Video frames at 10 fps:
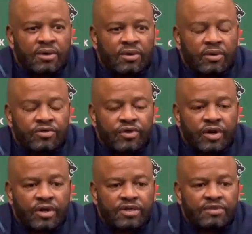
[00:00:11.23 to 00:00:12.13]
Also
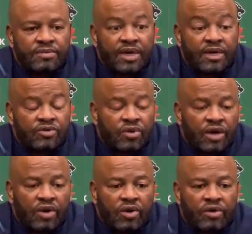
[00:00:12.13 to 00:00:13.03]
a team that has got
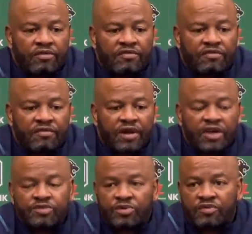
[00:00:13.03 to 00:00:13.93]
a lot of
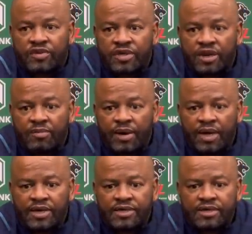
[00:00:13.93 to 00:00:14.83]
ex-professional
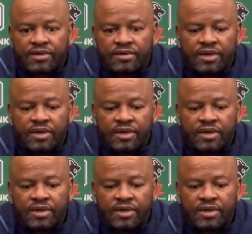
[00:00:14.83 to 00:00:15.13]
players,